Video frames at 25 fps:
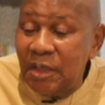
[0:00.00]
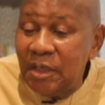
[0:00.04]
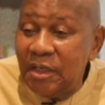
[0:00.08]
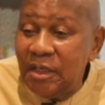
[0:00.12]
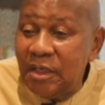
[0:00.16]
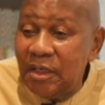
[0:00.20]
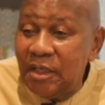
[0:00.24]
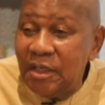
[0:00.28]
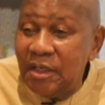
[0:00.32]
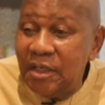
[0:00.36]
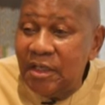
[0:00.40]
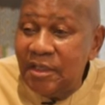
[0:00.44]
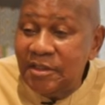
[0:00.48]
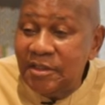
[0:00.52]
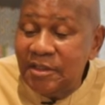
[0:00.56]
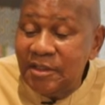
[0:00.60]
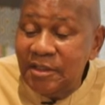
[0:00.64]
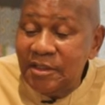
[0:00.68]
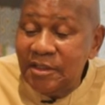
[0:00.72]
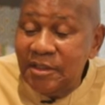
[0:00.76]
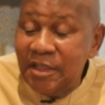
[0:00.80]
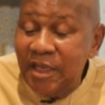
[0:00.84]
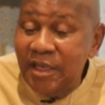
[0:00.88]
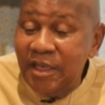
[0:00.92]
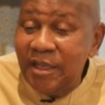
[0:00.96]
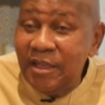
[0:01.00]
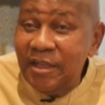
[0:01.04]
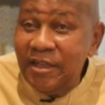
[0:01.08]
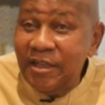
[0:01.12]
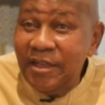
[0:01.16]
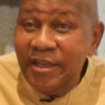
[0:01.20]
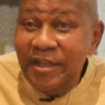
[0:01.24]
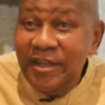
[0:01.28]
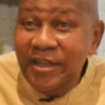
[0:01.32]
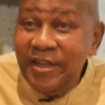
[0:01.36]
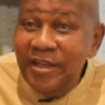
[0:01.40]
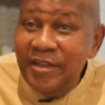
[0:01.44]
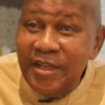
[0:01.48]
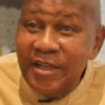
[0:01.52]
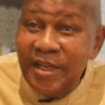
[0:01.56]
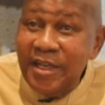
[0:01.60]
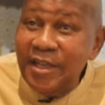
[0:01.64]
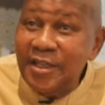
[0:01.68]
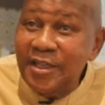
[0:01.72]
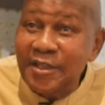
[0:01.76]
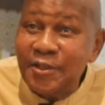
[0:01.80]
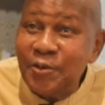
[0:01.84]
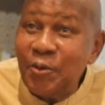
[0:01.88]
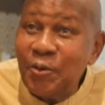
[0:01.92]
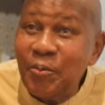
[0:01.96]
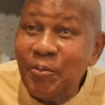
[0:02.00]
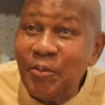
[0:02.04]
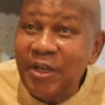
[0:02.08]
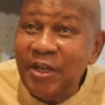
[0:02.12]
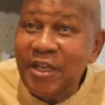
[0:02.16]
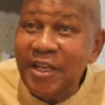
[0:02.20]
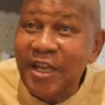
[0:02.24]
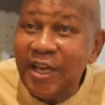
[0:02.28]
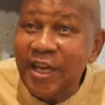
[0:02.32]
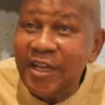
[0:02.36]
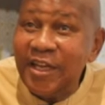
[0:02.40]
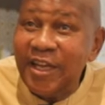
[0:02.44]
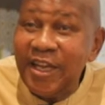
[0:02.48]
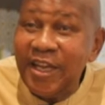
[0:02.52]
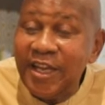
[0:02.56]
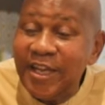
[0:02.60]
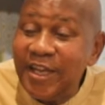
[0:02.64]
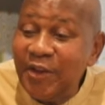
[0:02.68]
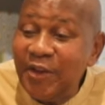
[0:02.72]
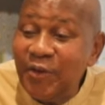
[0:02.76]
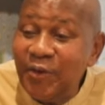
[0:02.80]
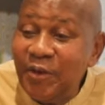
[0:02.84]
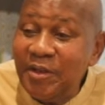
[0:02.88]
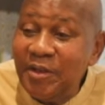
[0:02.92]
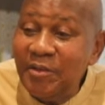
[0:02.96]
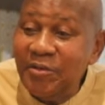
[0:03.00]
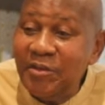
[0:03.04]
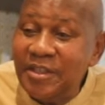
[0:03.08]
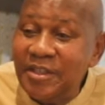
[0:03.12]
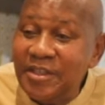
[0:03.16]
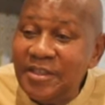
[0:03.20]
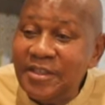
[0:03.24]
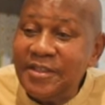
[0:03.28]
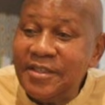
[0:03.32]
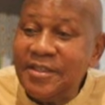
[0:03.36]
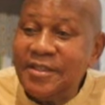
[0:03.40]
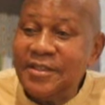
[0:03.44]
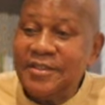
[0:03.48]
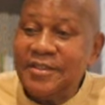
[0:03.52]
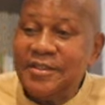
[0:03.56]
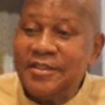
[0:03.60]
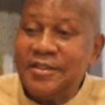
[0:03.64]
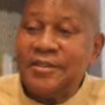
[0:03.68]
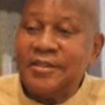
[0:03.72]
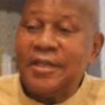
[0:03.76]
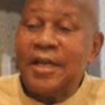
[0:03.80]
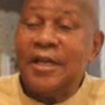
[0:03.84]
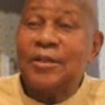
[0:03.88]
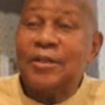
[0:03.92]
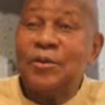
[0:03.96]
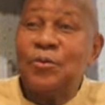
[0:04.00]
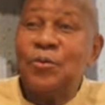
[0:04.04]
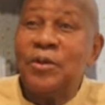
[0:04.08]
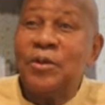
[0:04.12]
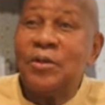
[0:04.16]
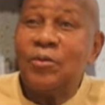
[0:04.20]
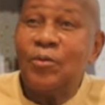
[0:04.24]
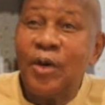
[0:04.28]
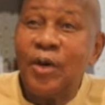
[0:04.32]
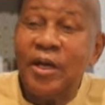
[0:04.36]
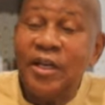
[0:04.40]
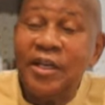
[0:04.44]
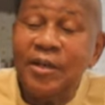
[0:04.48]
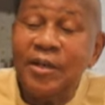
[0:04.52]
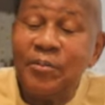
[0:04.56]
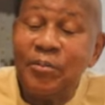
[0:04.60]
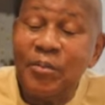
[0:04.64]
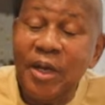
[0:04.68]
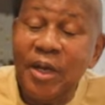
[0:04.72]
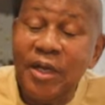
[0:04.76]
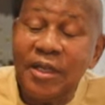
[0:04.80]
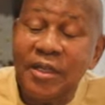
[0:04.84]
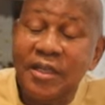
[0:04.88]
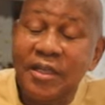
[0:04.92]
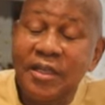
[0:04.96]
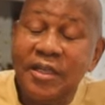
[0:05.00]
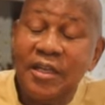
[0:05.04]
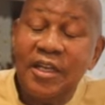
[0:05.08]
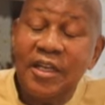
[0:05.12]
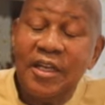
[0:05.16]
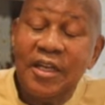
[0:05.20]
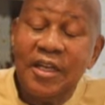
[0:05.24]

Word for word: Uh, so many, I cannot even start with one, but